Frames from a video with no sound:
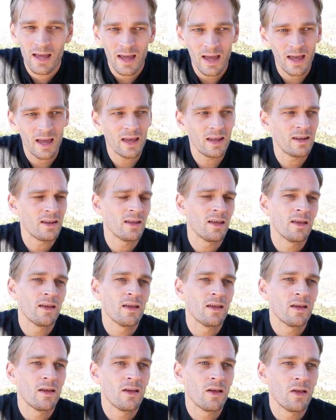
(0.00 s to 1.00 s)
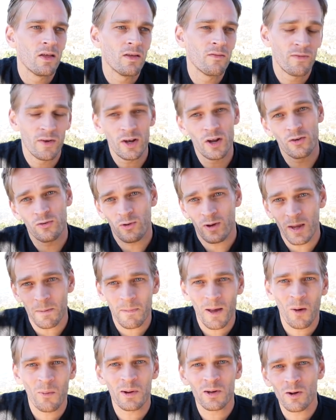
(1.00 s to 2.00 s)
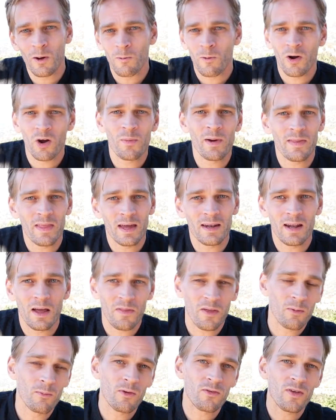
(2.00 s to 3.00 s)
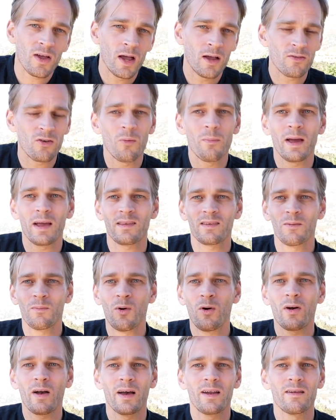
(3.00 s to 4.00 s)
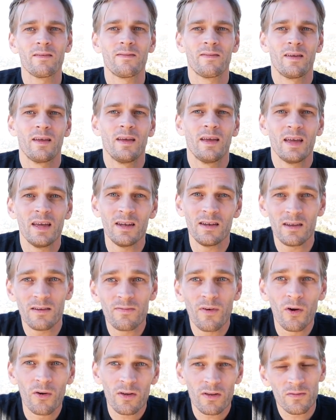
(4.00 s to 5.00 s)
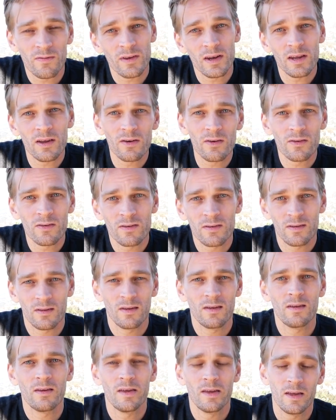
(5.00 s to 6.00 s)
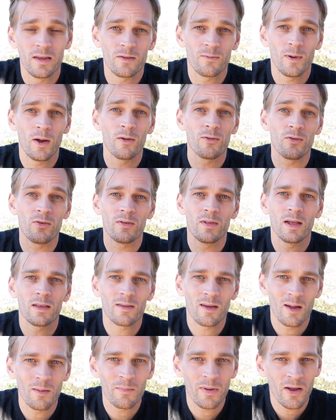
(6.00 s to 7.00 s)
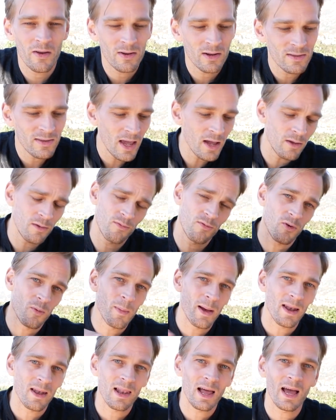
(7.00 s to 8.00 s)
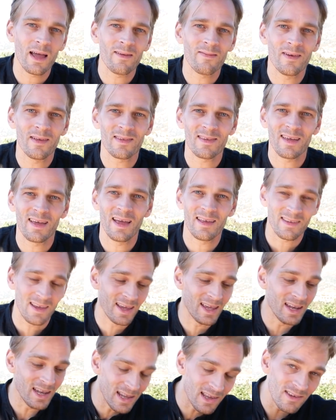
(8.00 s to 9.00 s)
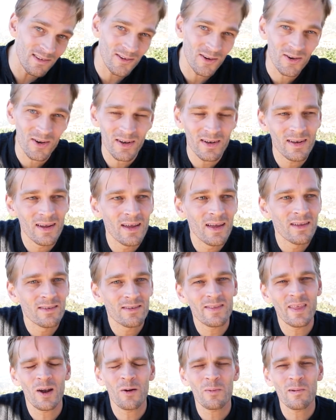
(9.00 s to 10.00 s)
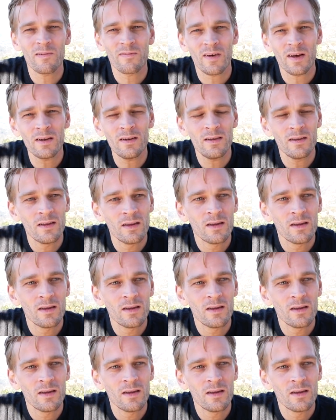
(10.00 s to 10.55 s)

And the videos will keep coming, don't worry about that, nothing will change. I'll make some more kind of Hindi-focused videos as well during that time period and take you through my life as a Hindi student. So that'll be fun.